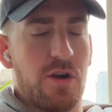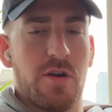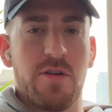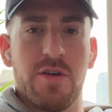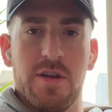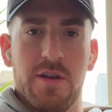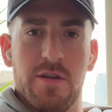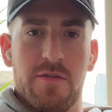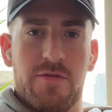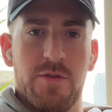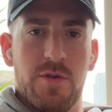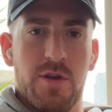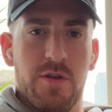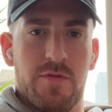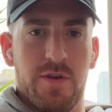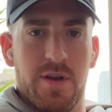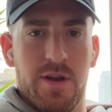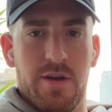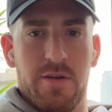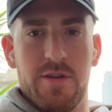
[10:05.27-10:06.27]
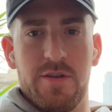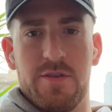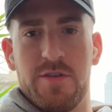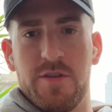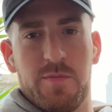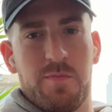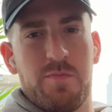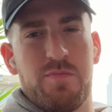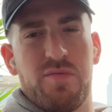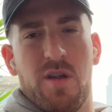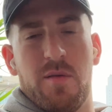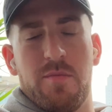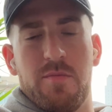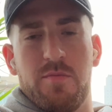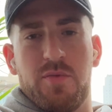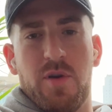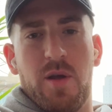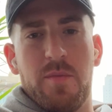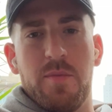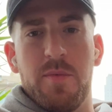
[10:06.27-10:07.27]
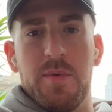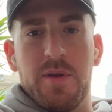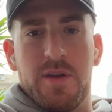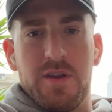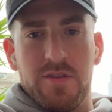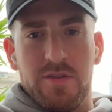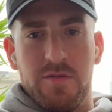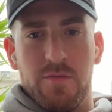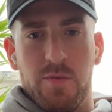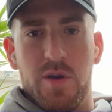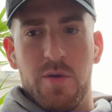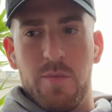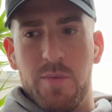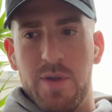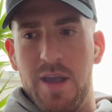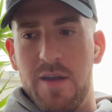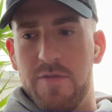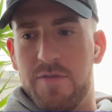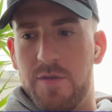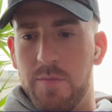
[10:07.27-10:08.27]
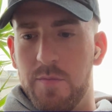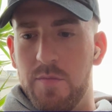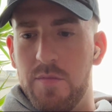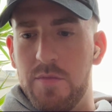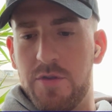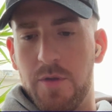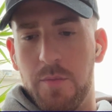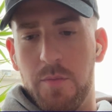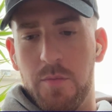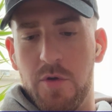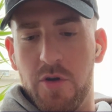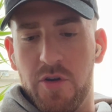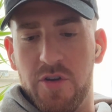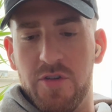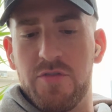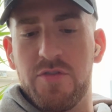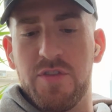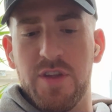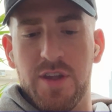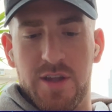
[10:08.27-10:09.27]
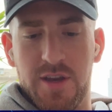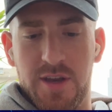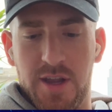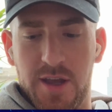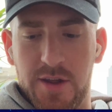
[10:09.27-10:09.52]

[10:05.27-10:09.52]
starting in a few different areas, just probably because of where we have some more interesting